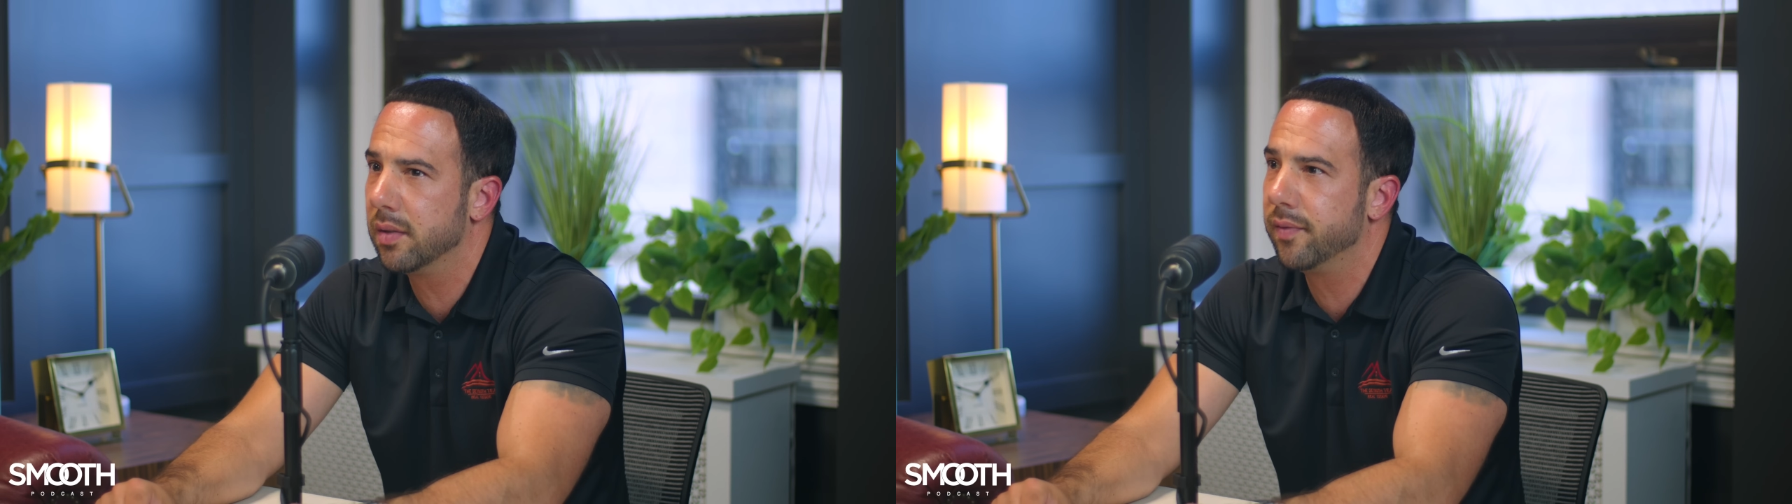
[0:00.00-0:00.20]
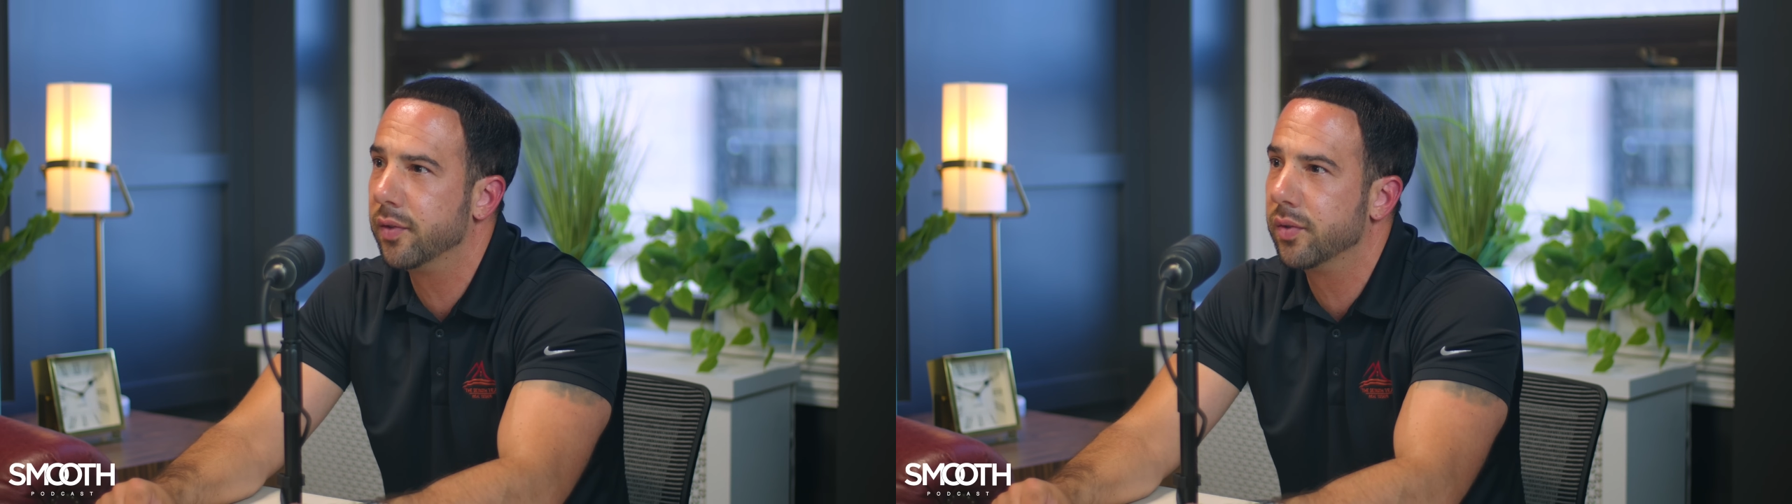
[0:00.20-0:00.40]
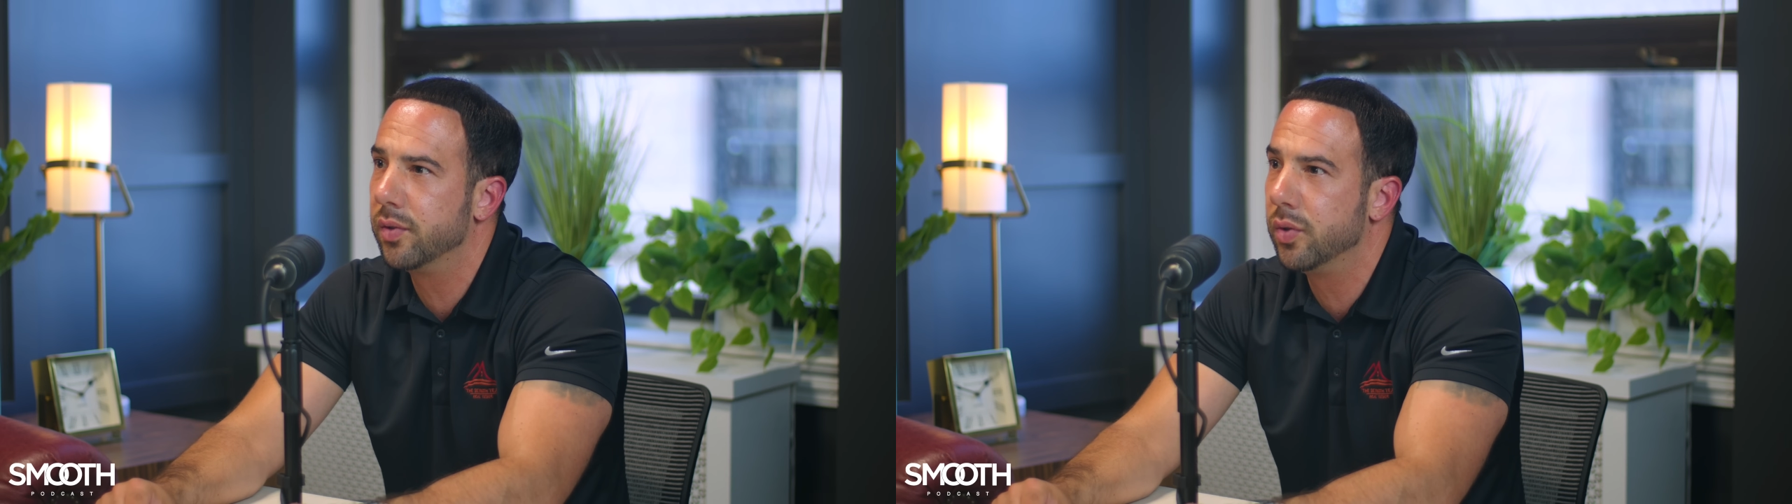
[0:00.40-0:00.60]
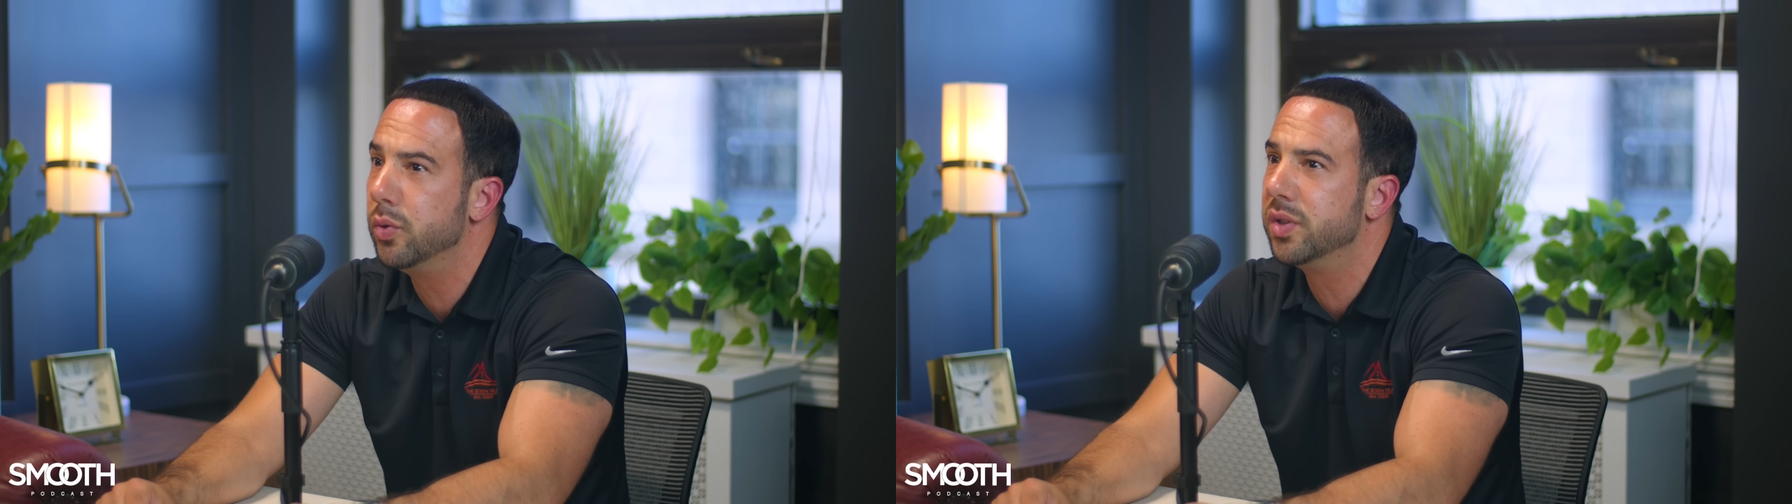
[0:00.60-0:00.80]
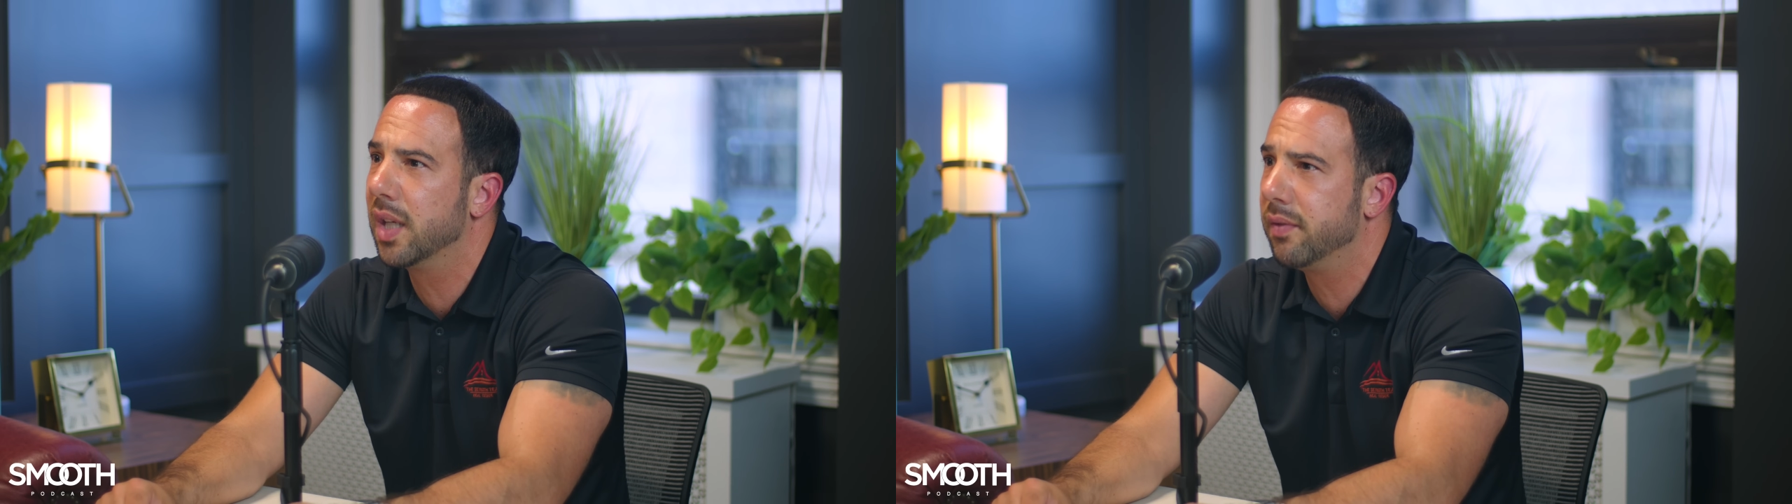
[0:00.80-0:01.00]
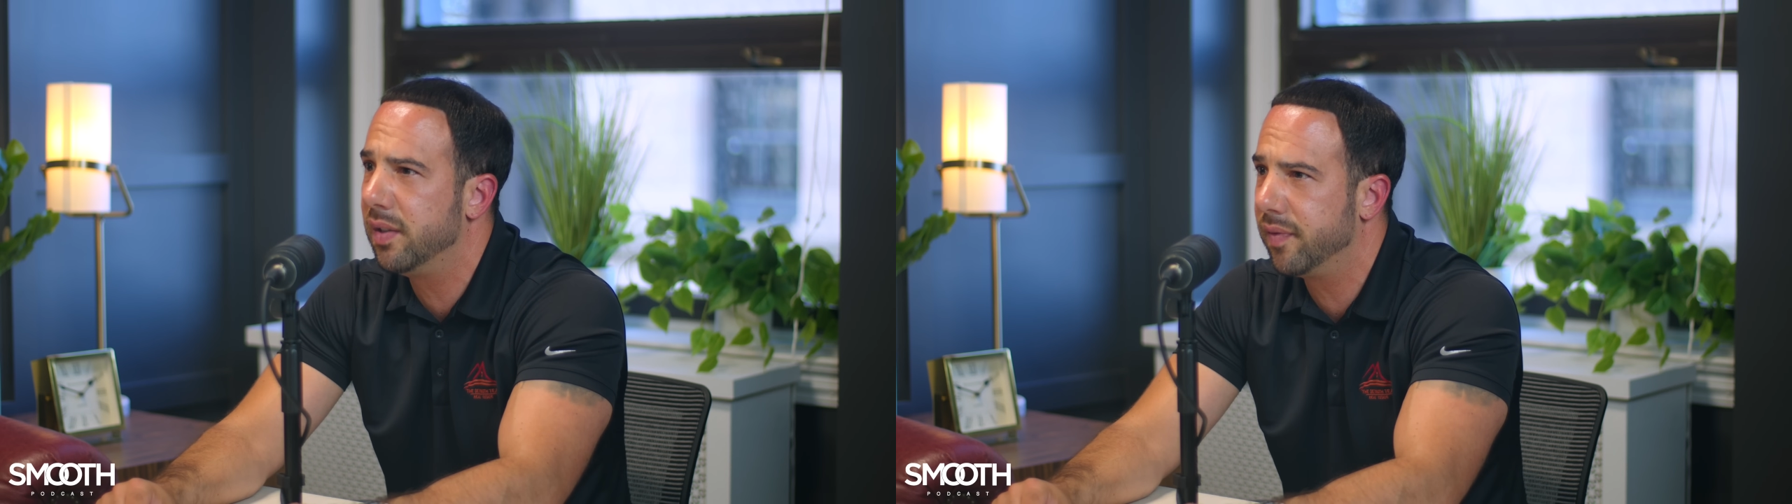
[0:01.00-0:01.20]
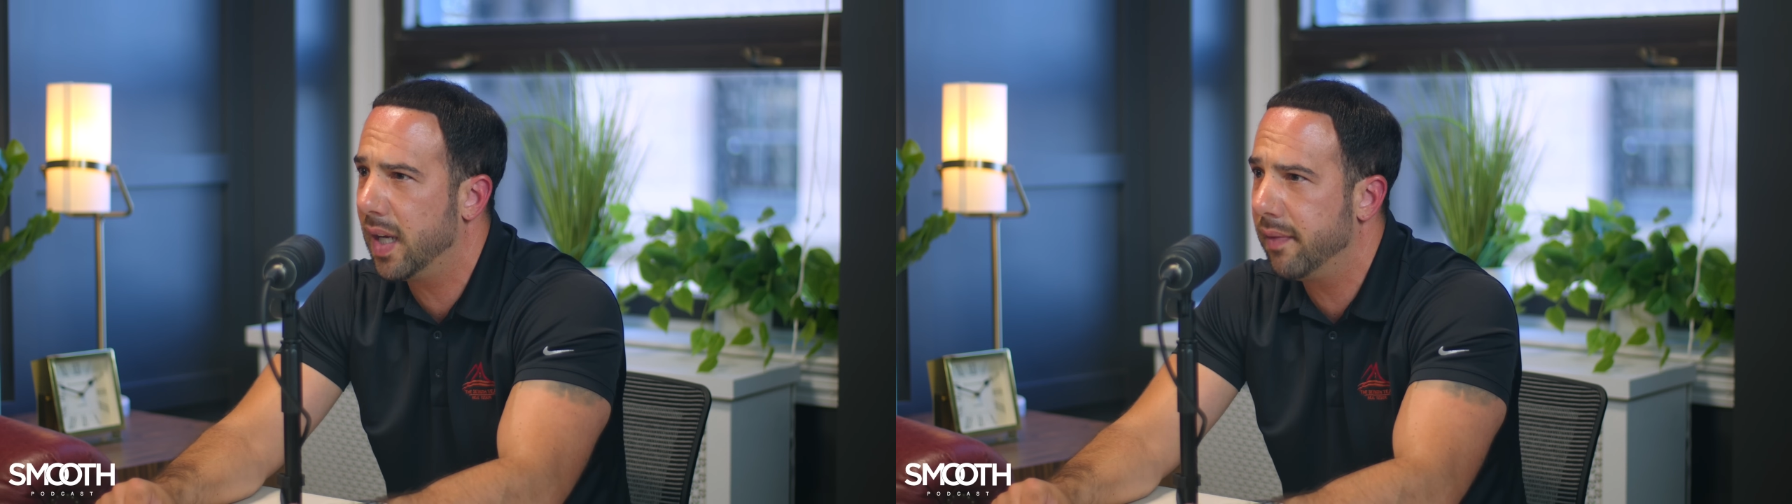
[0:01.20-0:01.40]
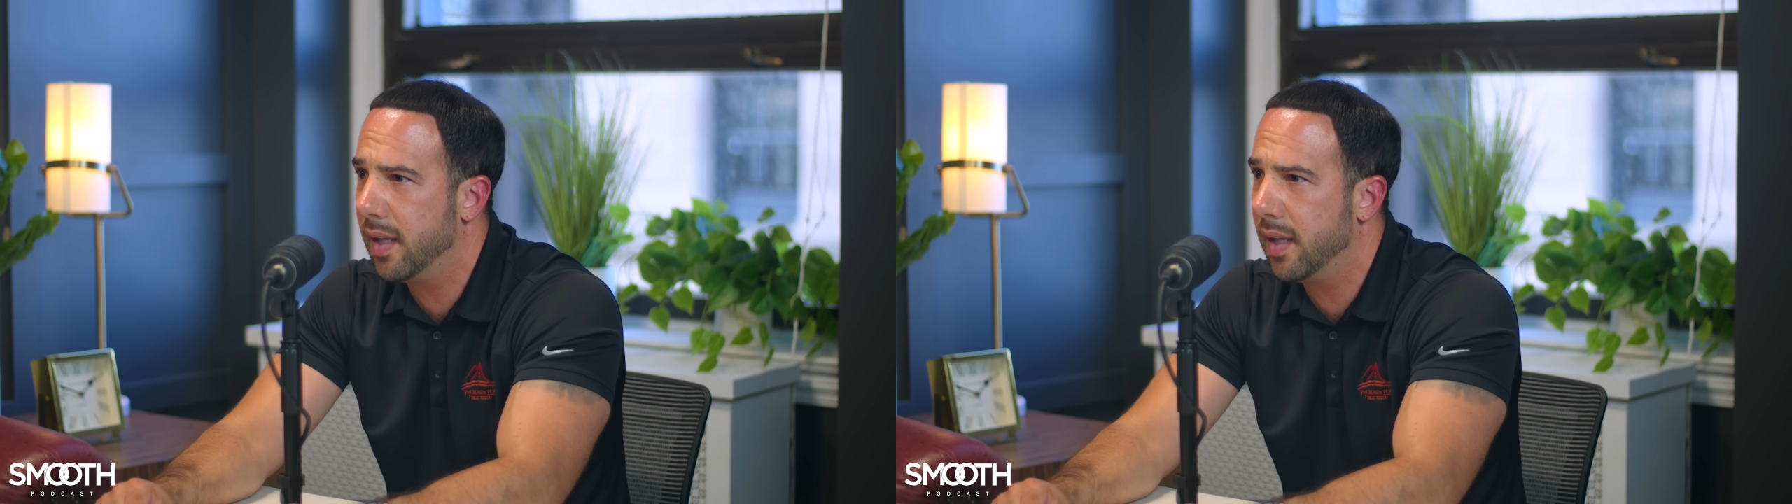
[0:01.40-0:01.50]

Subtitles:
for $275